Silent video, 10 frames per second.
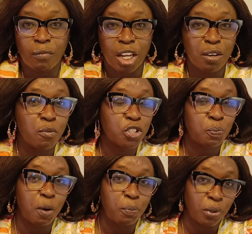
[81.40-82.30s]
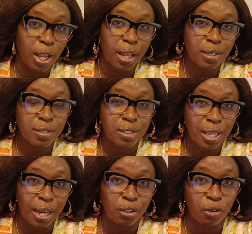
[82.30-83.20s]
the most popular
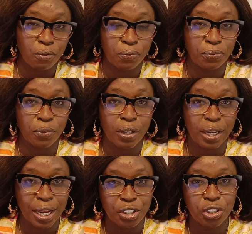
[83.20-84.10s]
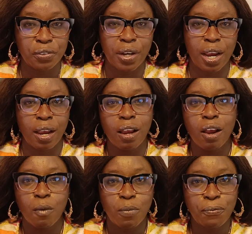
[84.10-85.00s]
side of Nigeria.
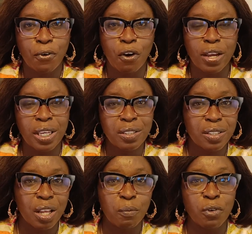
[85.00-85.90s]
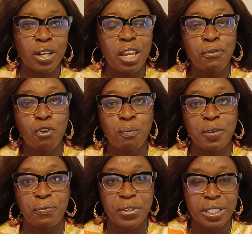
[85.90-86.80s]
But for Istanbul, if you will
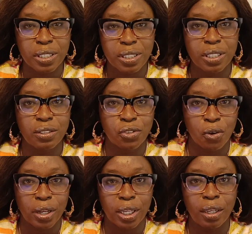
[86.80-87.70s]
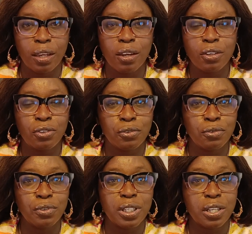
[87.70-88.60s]
be visiting Turkey,
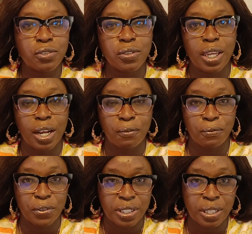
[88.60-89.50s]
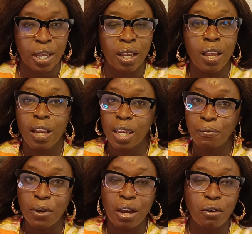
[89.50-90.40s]
you need to get a visa.
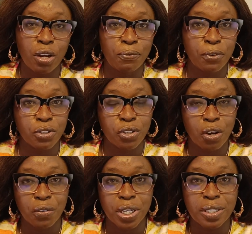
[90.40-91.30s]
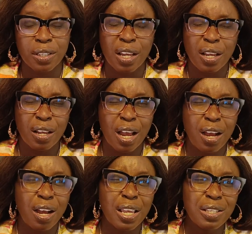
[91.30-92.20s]
If you are going for tourists,
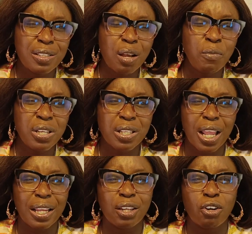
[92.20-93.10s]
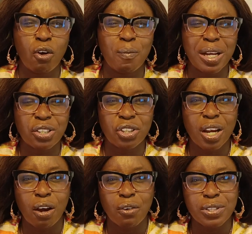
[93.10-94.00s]
Istanbul is like the
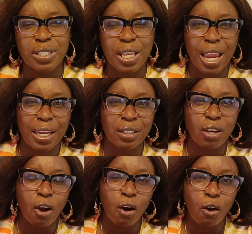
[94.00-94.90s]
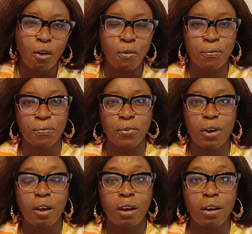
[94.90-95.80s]
commercial side of
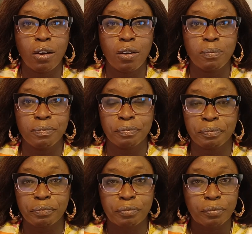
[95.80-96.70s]
um,